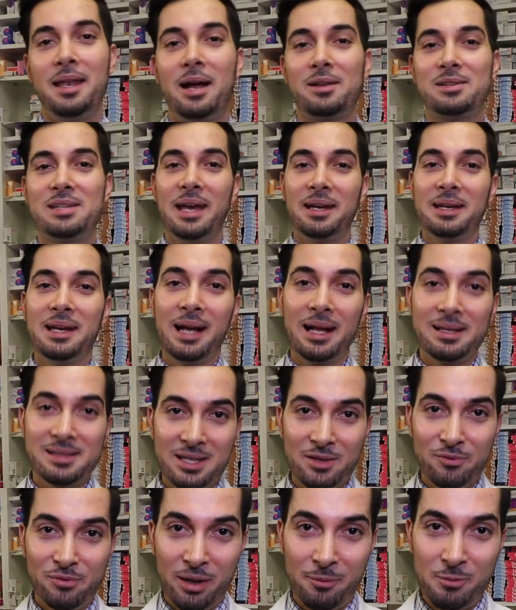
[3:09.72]
Now, taking
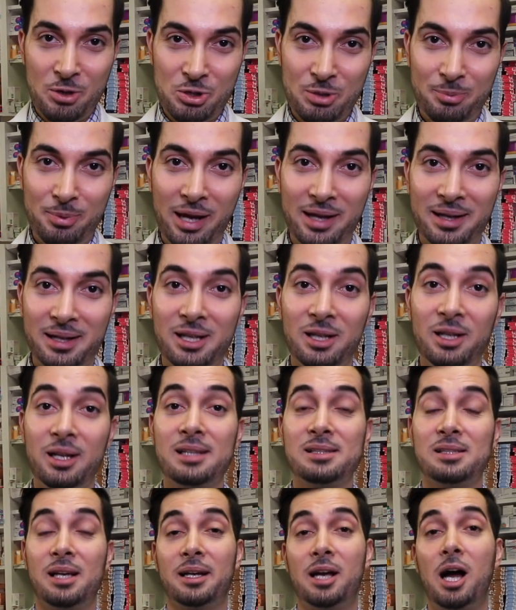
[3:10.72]
anti-inflammatory
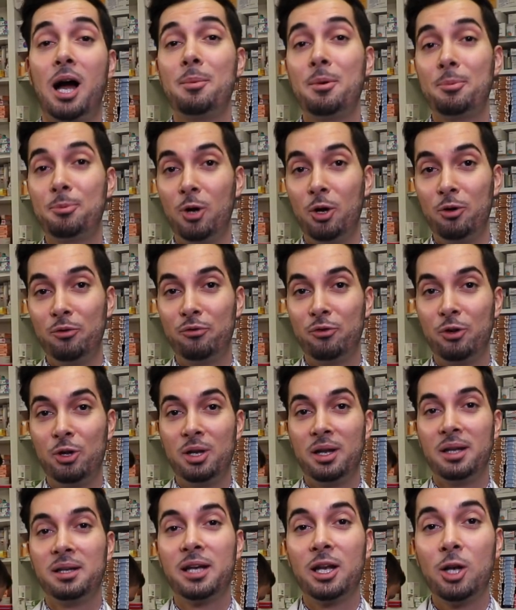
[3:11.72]
painkillers like
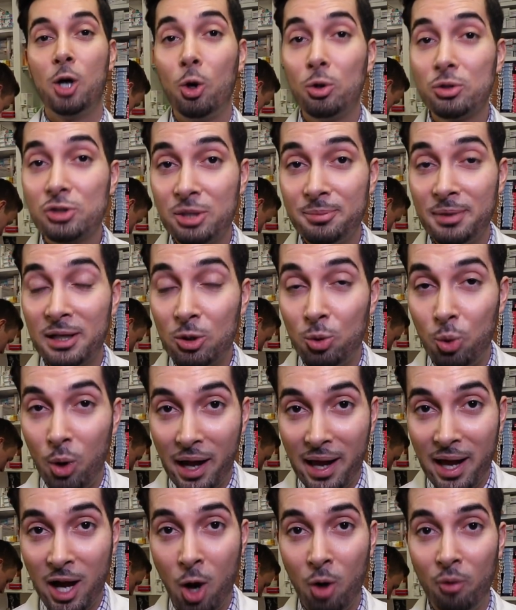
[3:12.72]
ibuprofen can also be
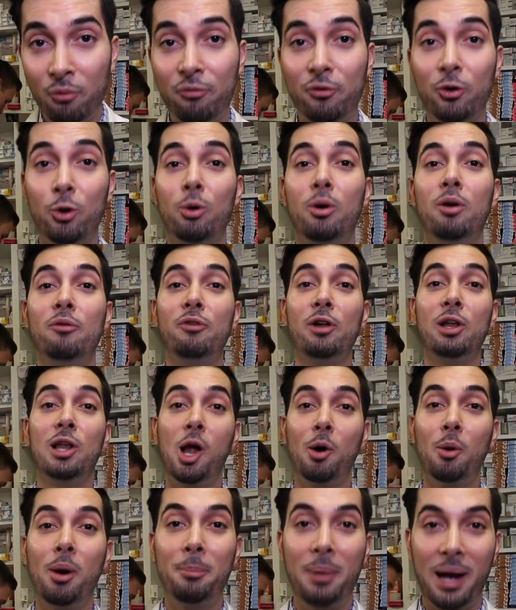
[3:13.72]
quite helpful for
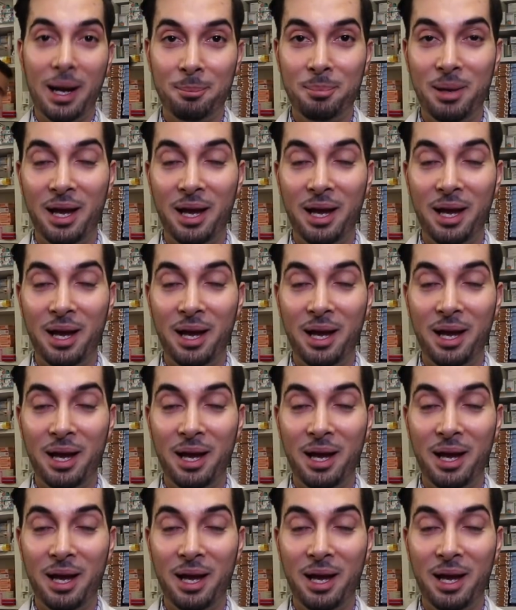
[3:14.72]
lower back